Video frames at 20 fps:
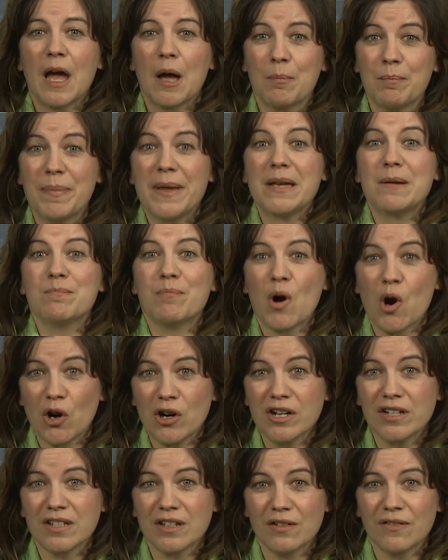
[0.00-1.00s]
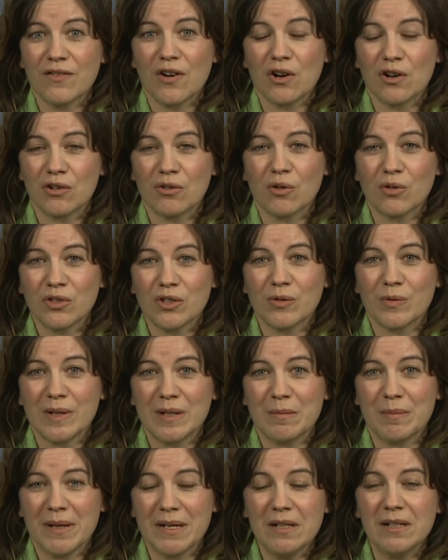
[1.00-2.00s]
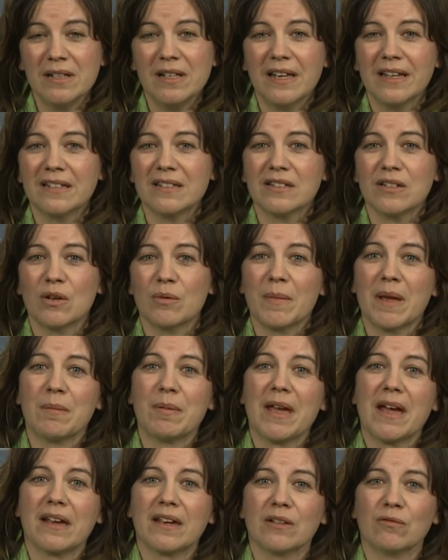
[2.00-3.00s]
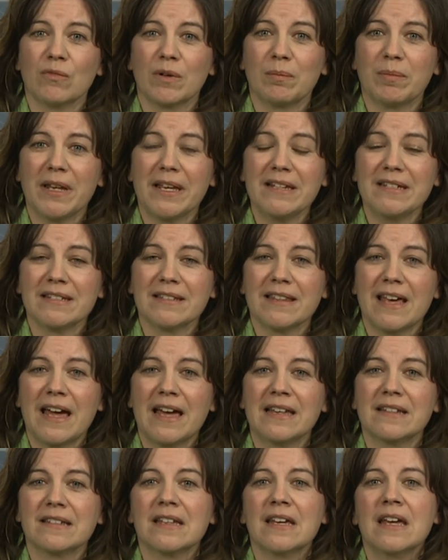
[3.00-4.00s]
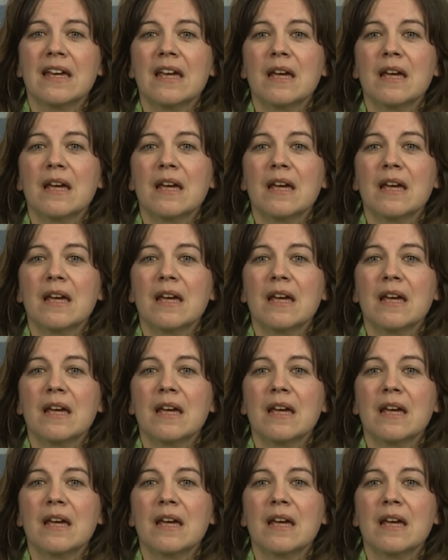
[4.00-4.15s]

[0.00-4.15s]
a big part of our grocery bill, and so maybe I can replace that.